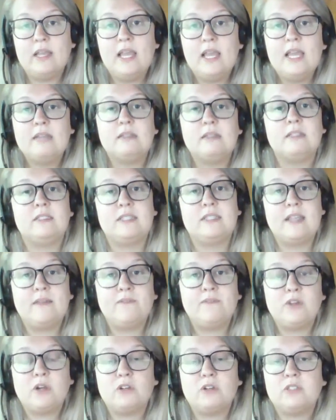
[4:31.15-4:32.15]
to see if there
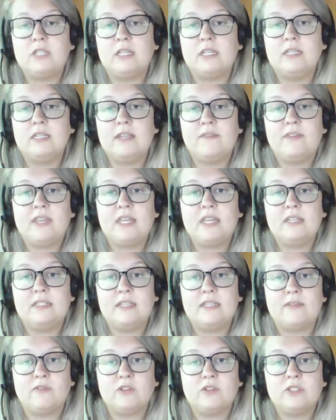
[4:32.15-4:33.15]
are significant
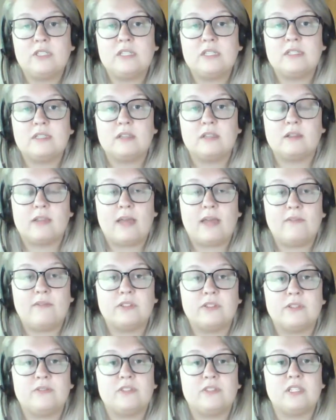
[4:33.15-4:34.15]
differences in the levels
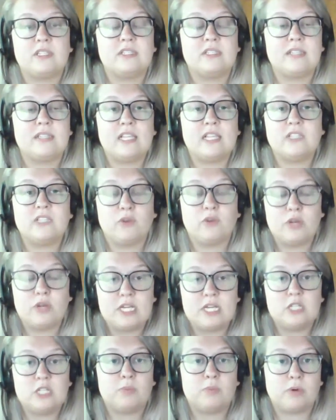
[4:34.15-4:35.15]
of success for
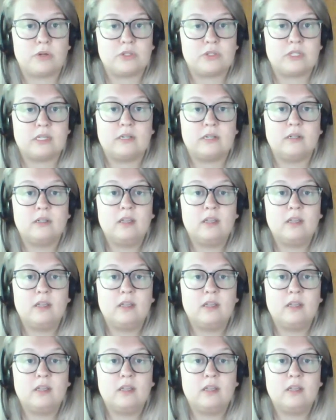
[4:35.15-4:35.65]
each person.